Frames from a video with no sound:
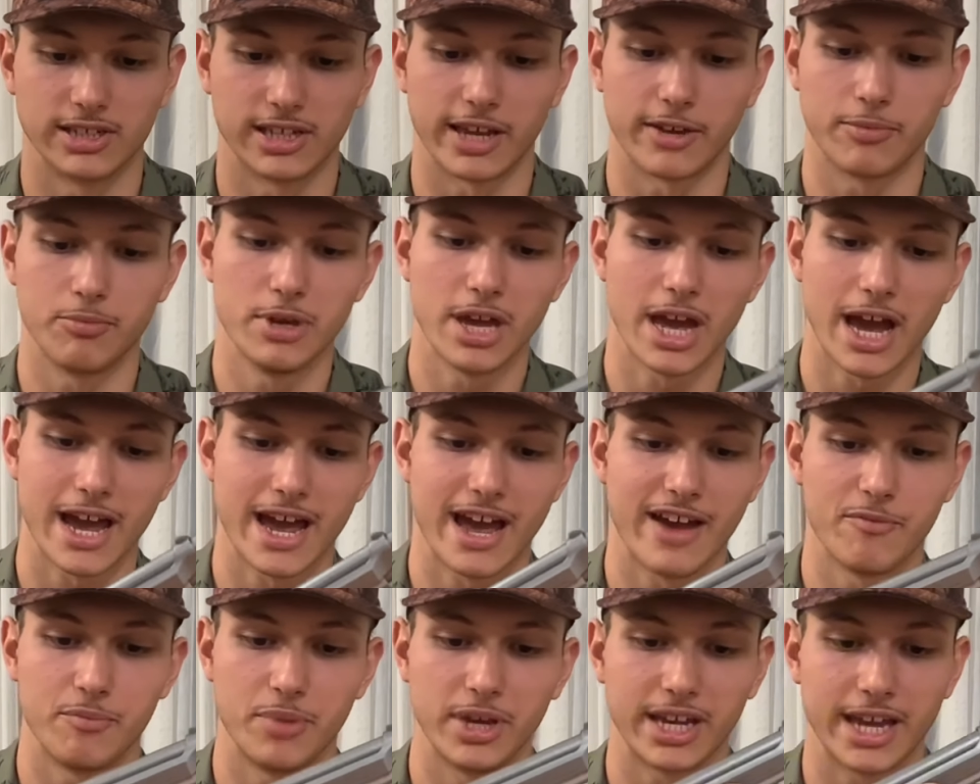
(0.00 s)
Like me, I
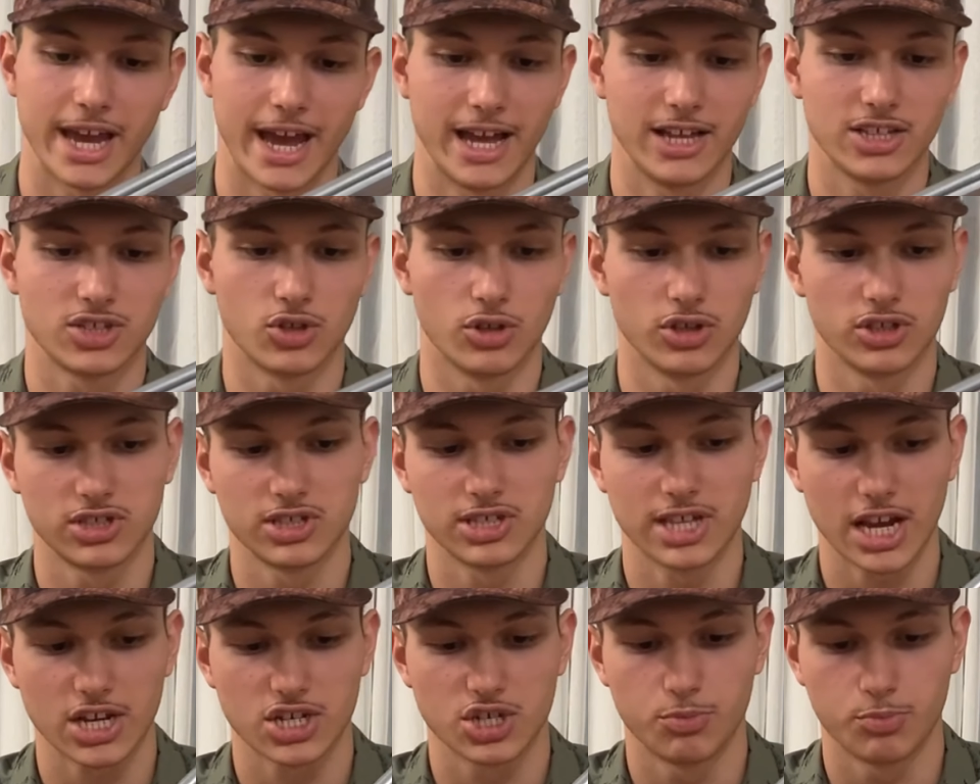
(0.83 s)
have big hands, so this is
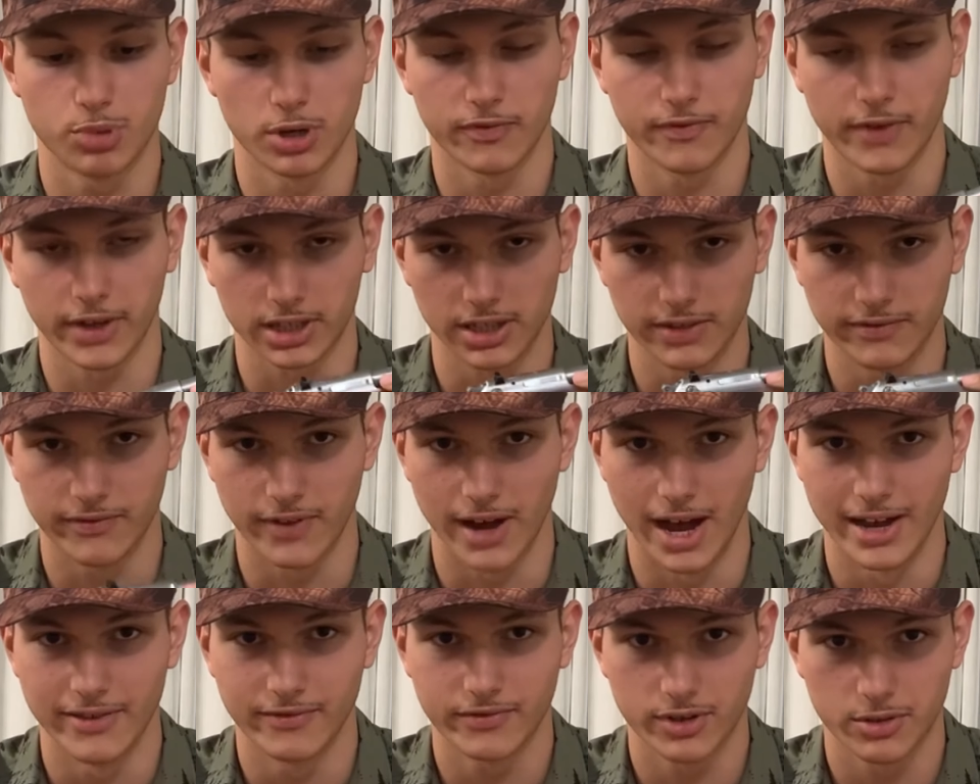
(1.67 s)
actually perfectly
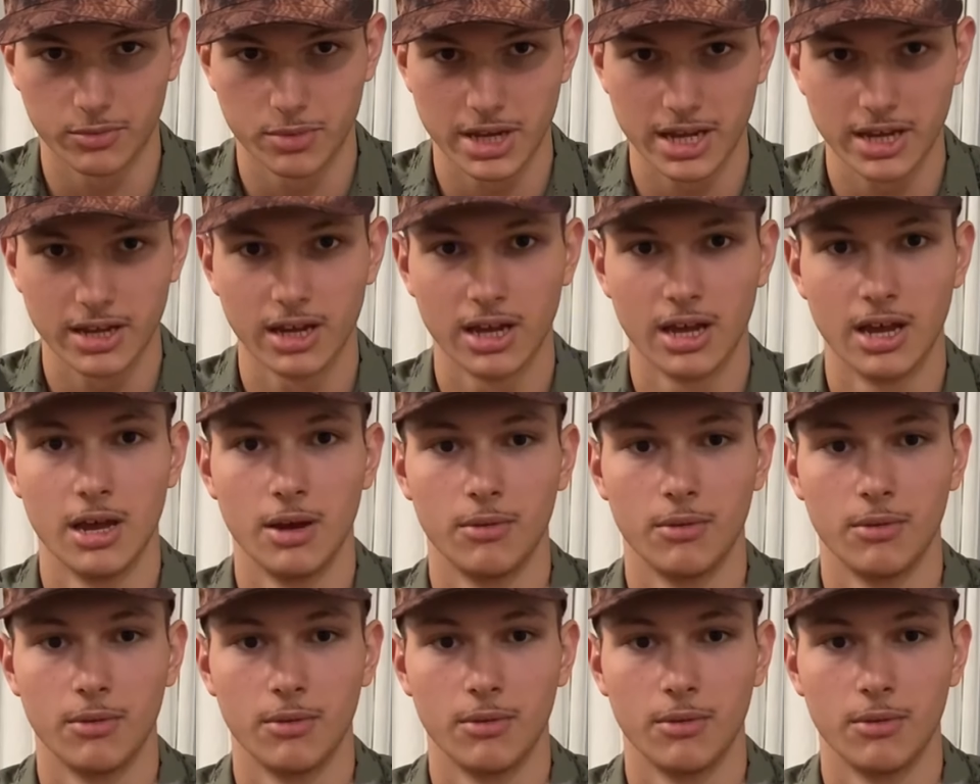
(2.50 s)
fine for me.